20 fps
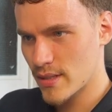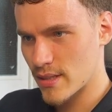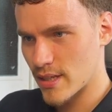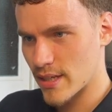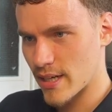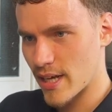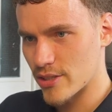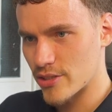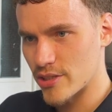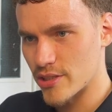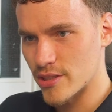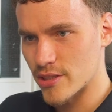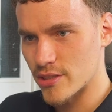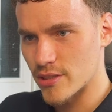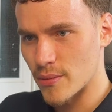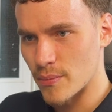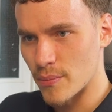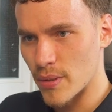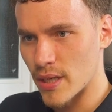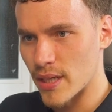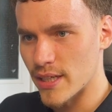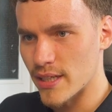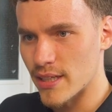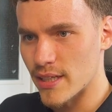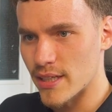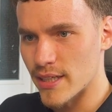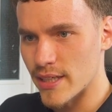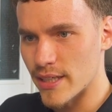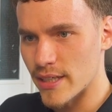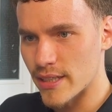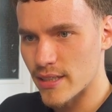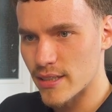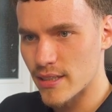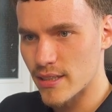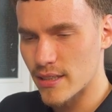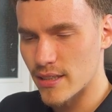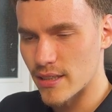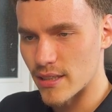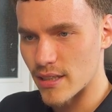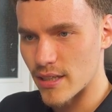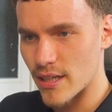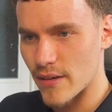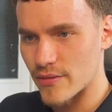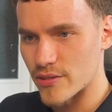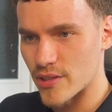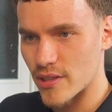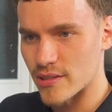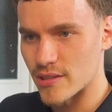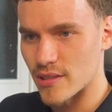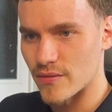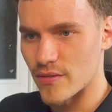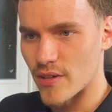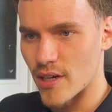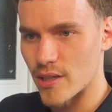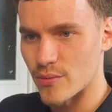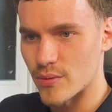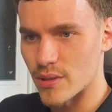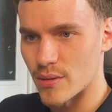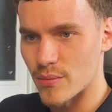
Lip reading: Like actually just completely left justified with the